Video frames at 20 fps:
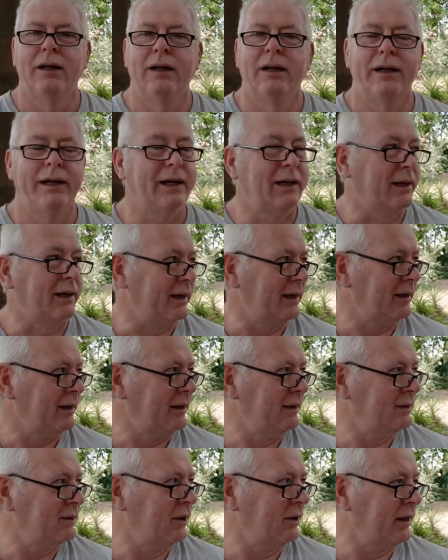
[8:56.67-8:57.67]
Yeah,
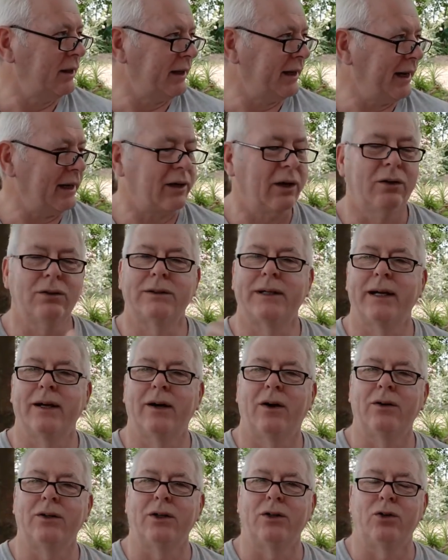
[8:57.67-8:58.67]
so the geckos get
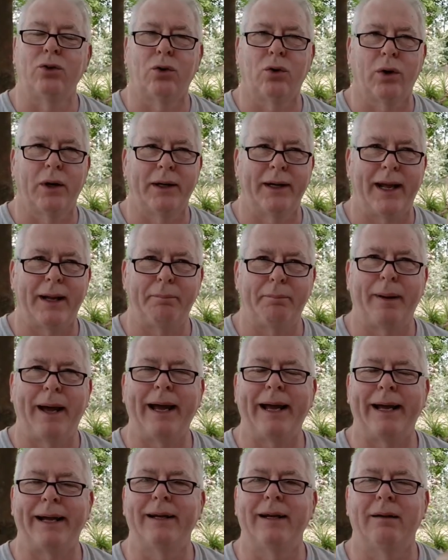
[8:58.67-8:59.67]
on the door and they
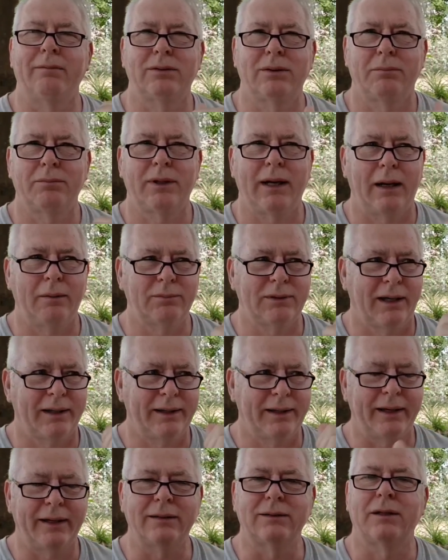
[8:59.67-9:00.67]
bang, and sometimes I
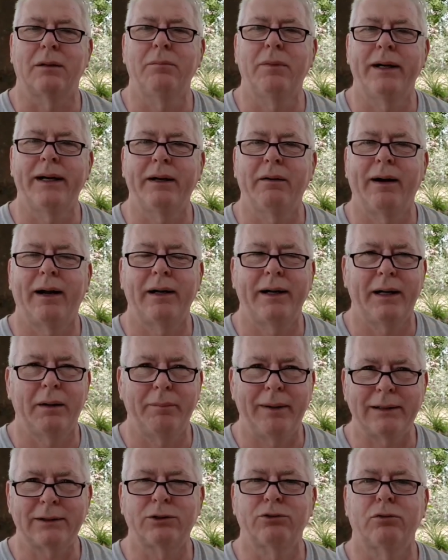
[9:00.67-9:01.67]
think, is somebody around there
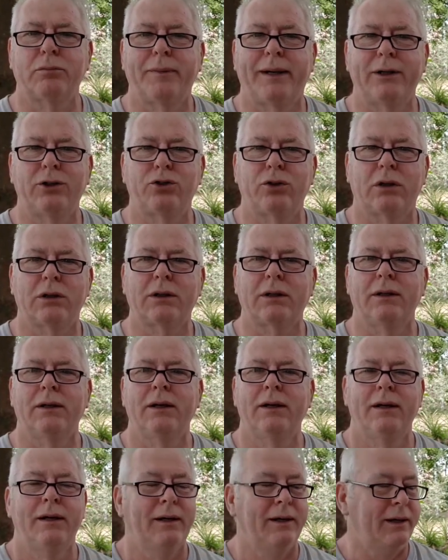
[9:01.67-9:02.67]
messing with my truck?
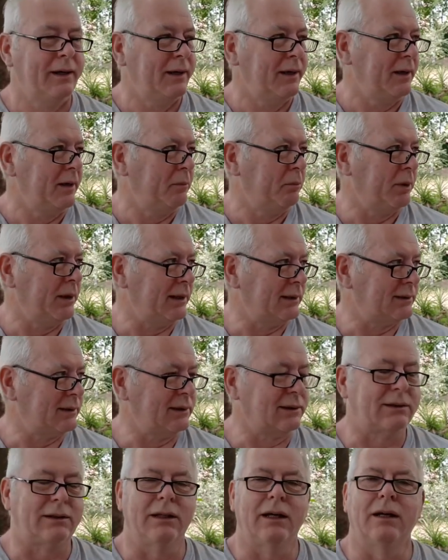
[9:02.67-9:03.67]
But it's
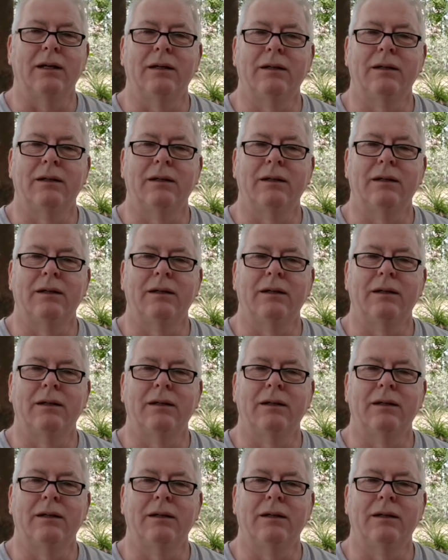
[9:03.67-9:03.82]
just